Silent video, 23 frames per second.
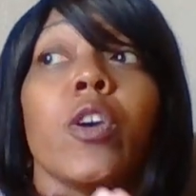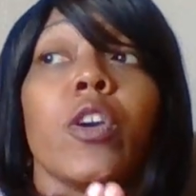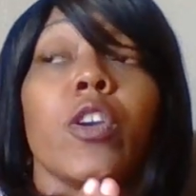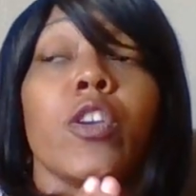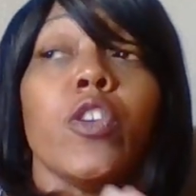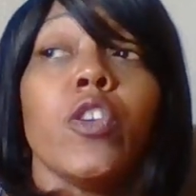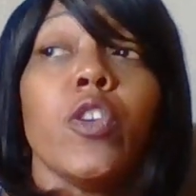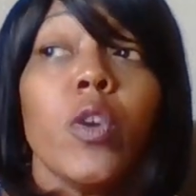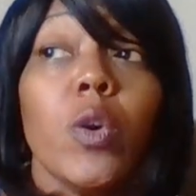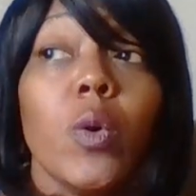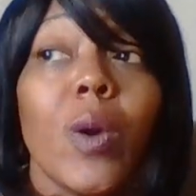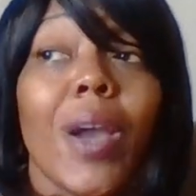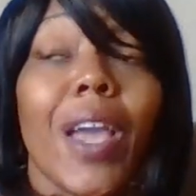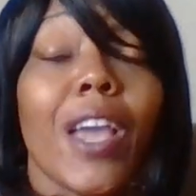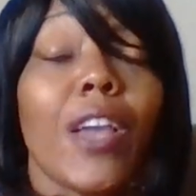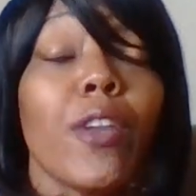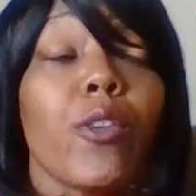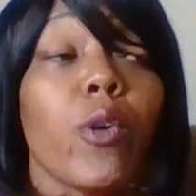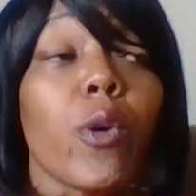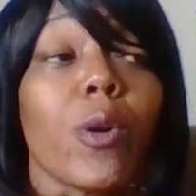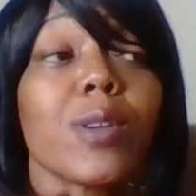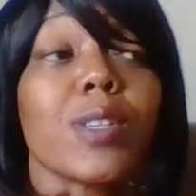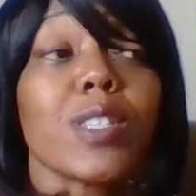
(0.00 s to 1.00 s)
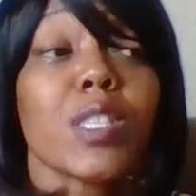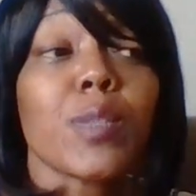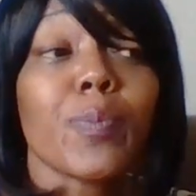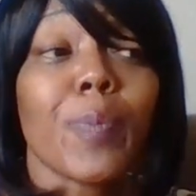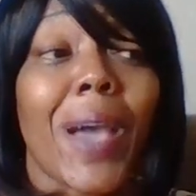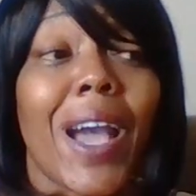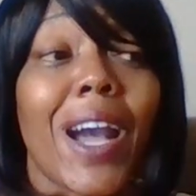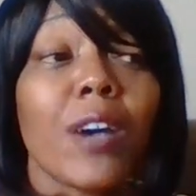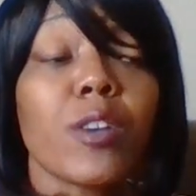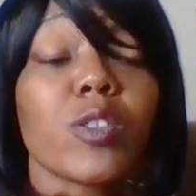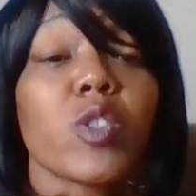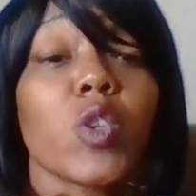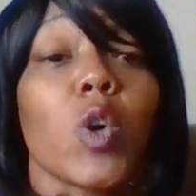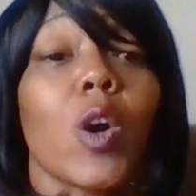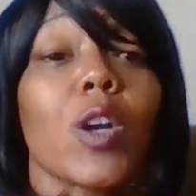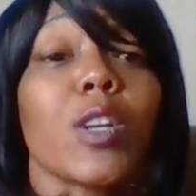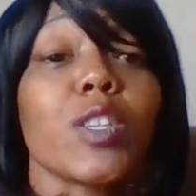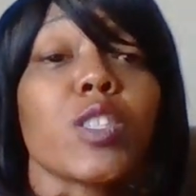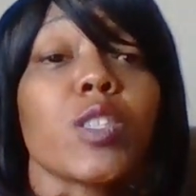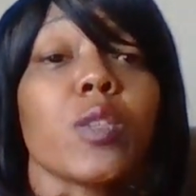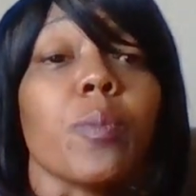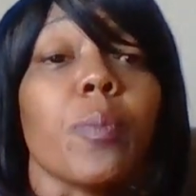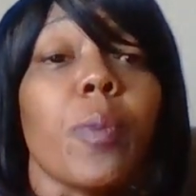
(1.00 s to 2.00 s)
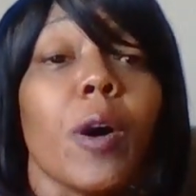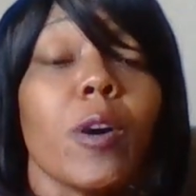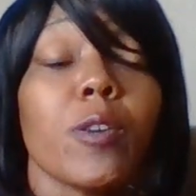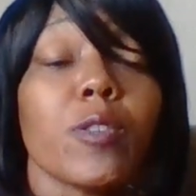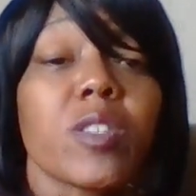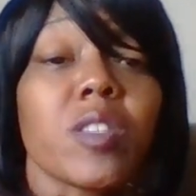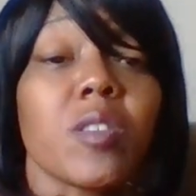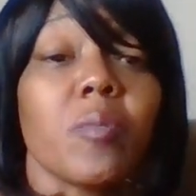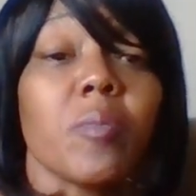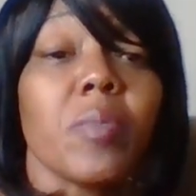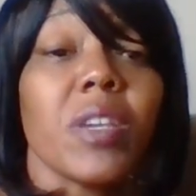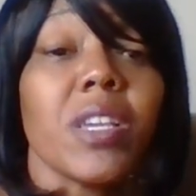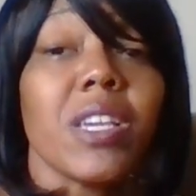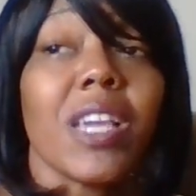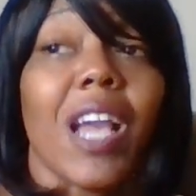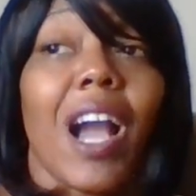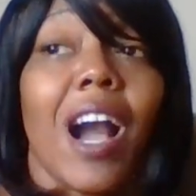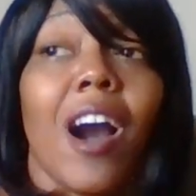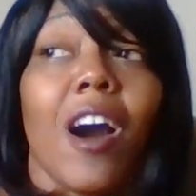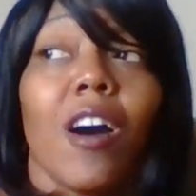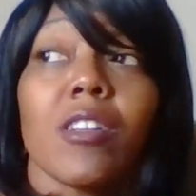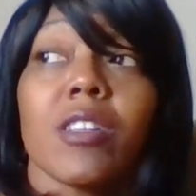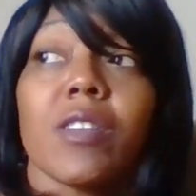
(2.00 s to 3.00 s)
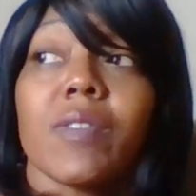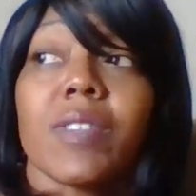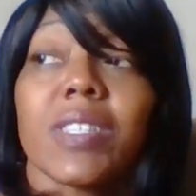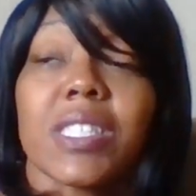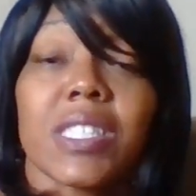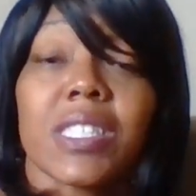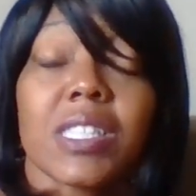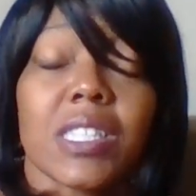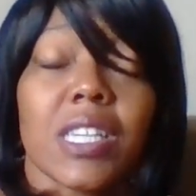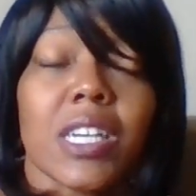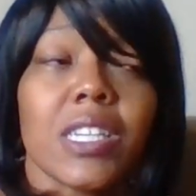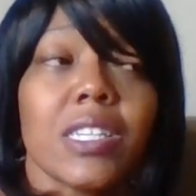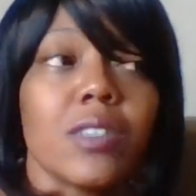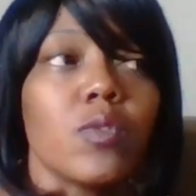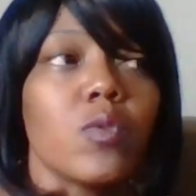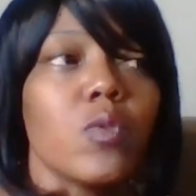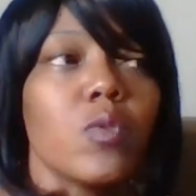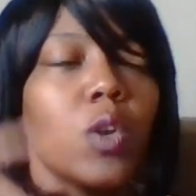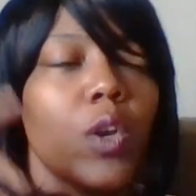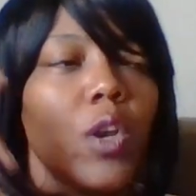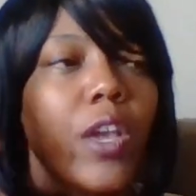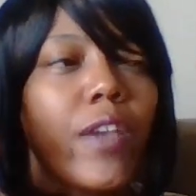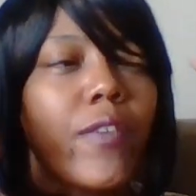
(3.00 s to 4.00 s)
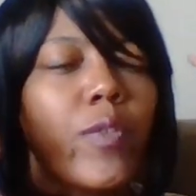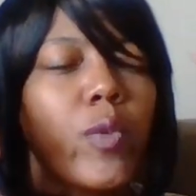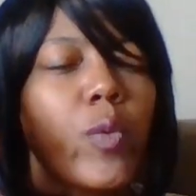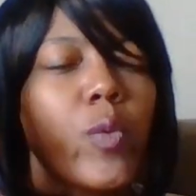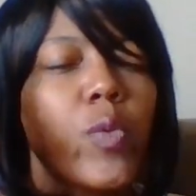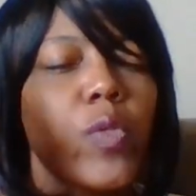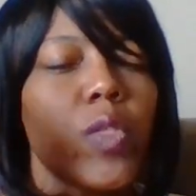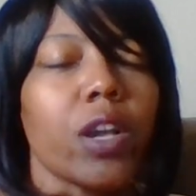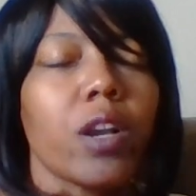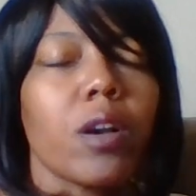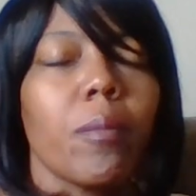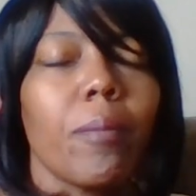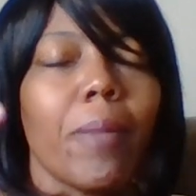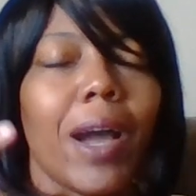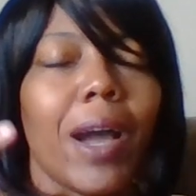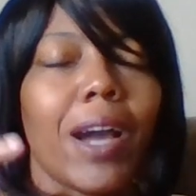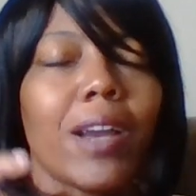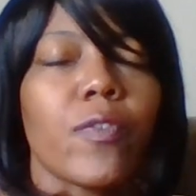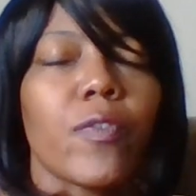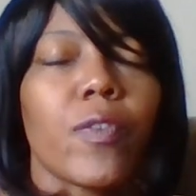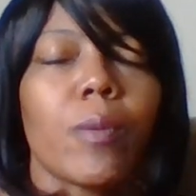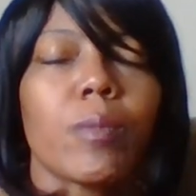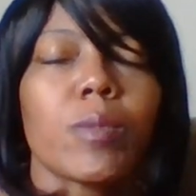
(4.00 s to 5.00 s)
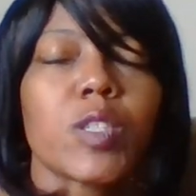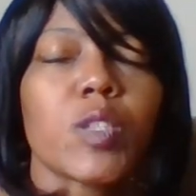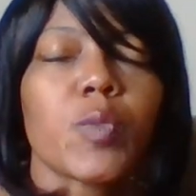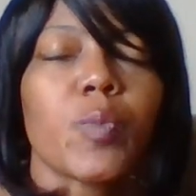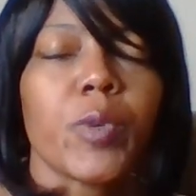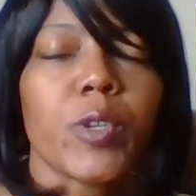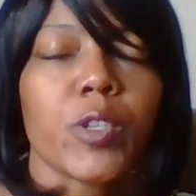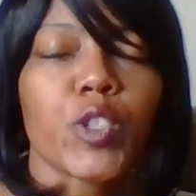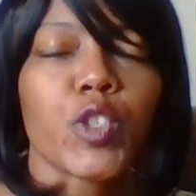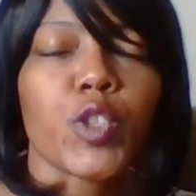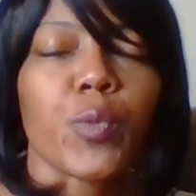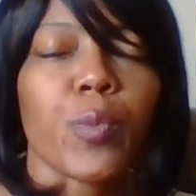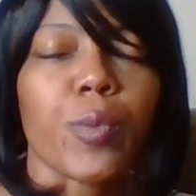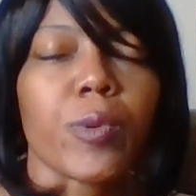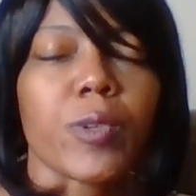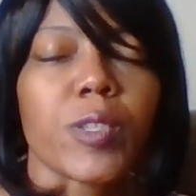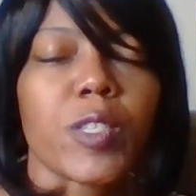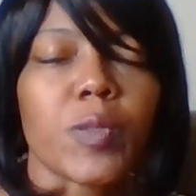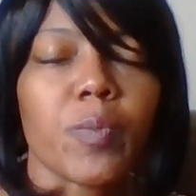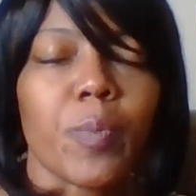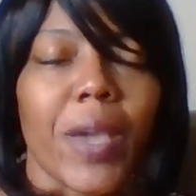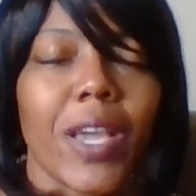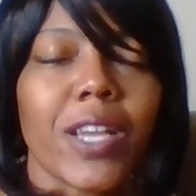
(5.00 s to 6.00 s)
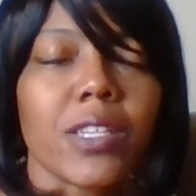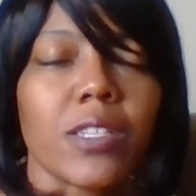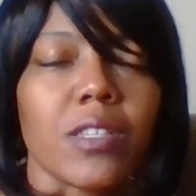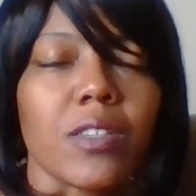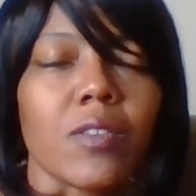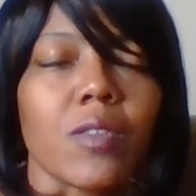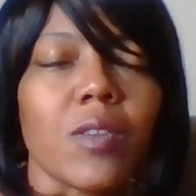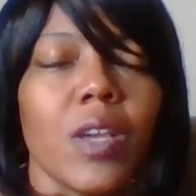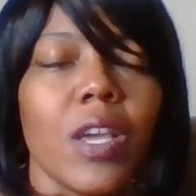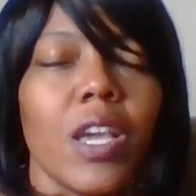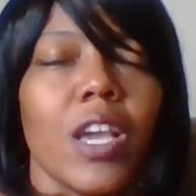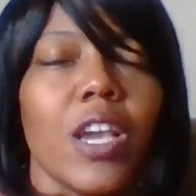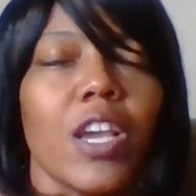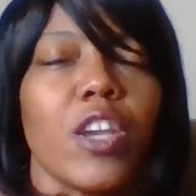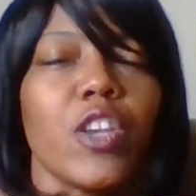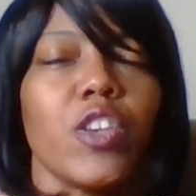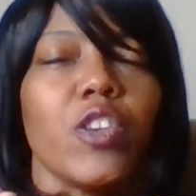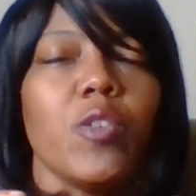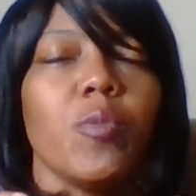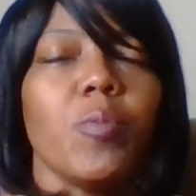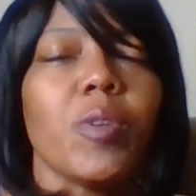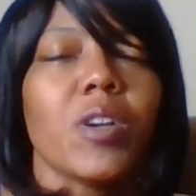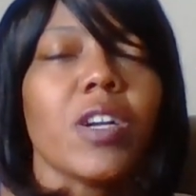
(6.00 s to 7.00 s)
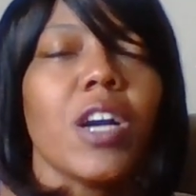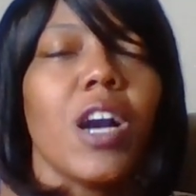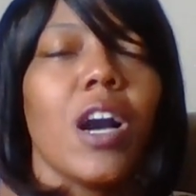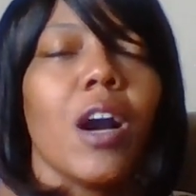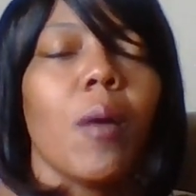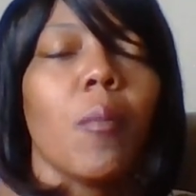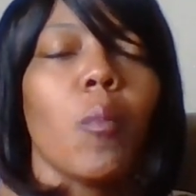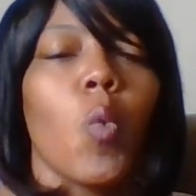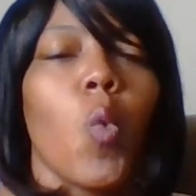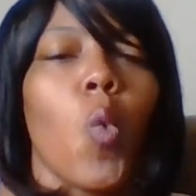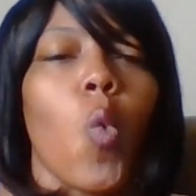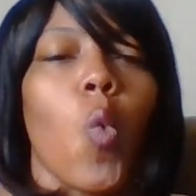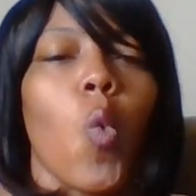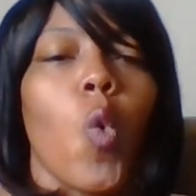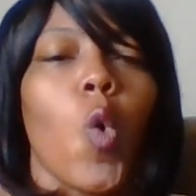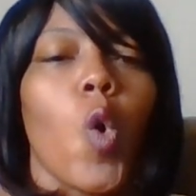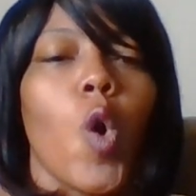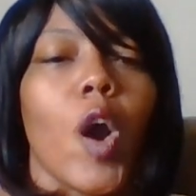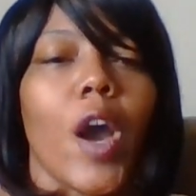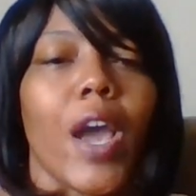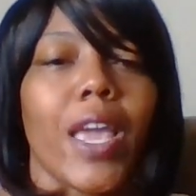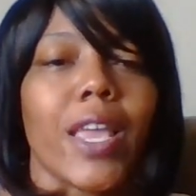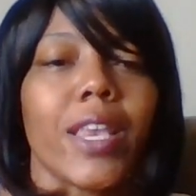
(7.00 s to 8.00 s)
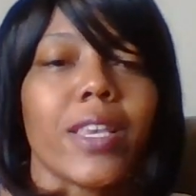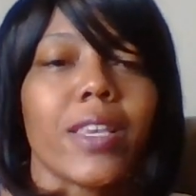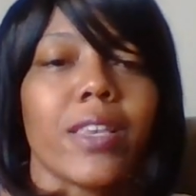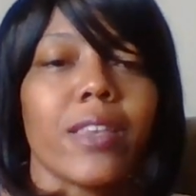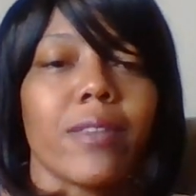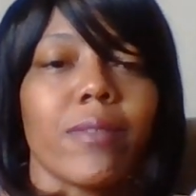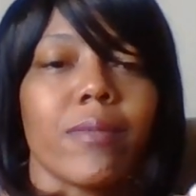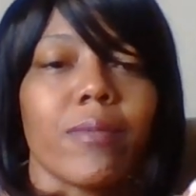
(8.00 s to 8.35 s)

You and your spouse are supposed to be, all of a sudden, if you think about it from a spiritual perspective, you become one.